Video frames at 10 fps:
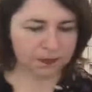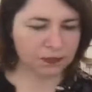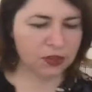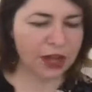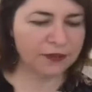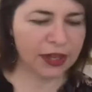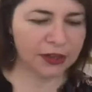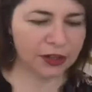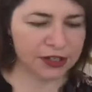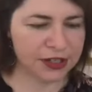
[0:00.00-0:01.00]
Love that
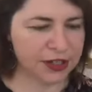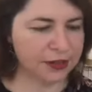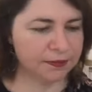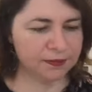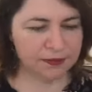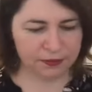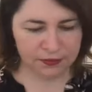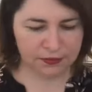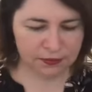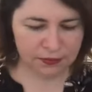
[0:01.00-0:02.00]
idea.
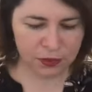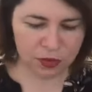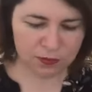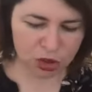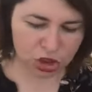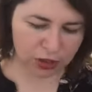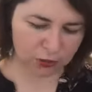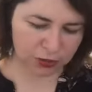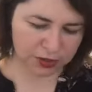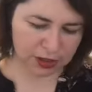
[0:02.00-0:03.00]
It was Michelle,
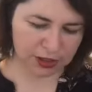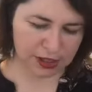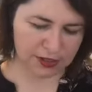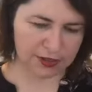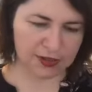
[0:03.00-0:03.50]
wasn't it? Yes.